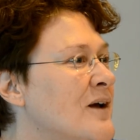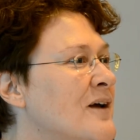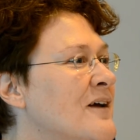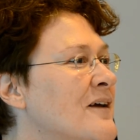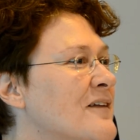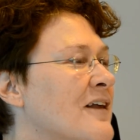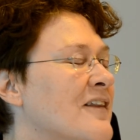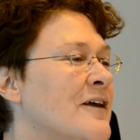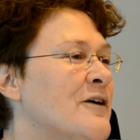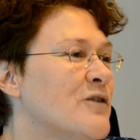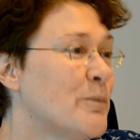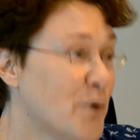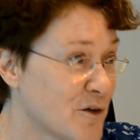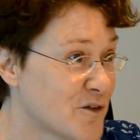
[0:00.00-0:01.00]
that there's
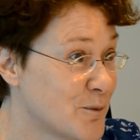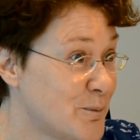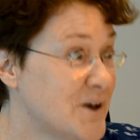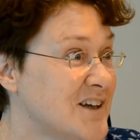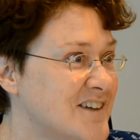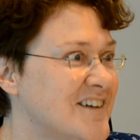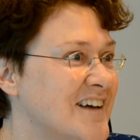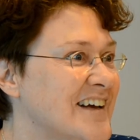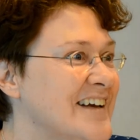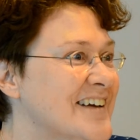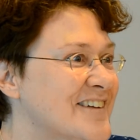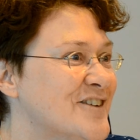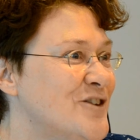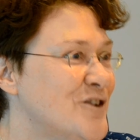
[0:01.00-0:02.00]
a
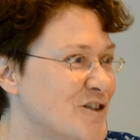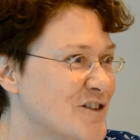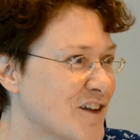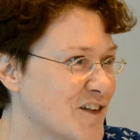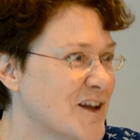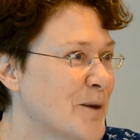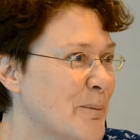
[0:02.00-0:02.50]
possibility to do something